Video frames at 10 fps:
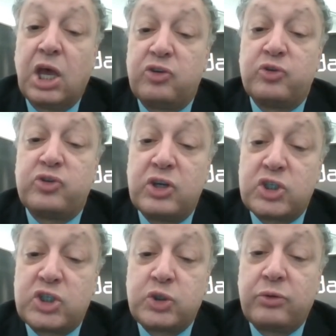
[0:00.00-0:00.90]
to
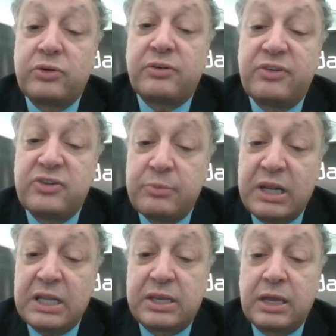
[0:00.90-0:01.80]
ensure
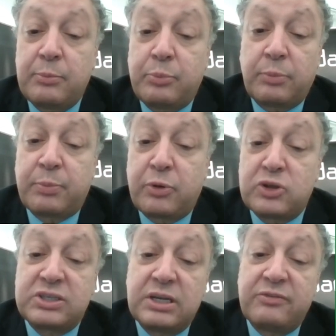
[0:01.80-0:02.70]
feasibility and proper
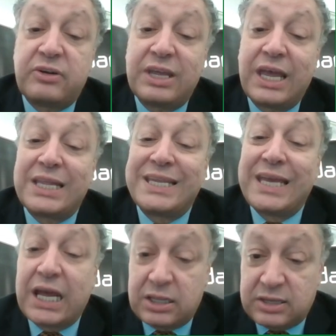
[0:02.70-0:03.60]
project delivery and
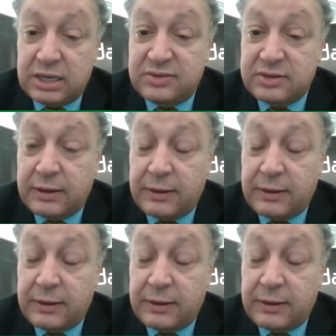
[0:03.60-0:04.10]
guarantees.